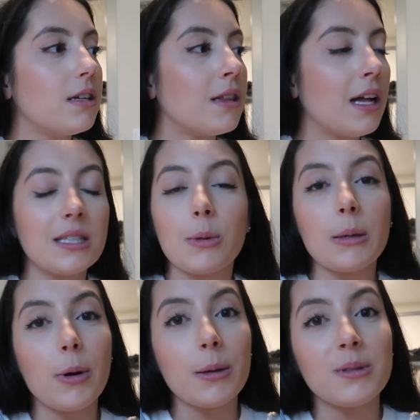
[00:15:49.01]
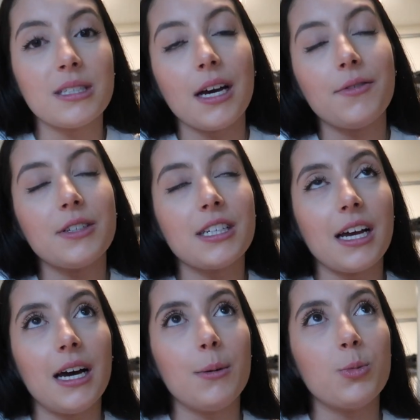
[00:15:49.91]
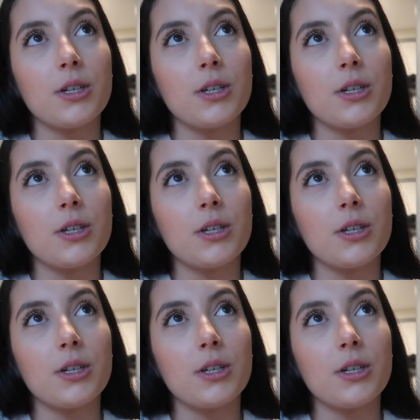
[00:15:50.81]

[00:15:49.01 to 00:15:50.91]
lots more apartment stuff to come.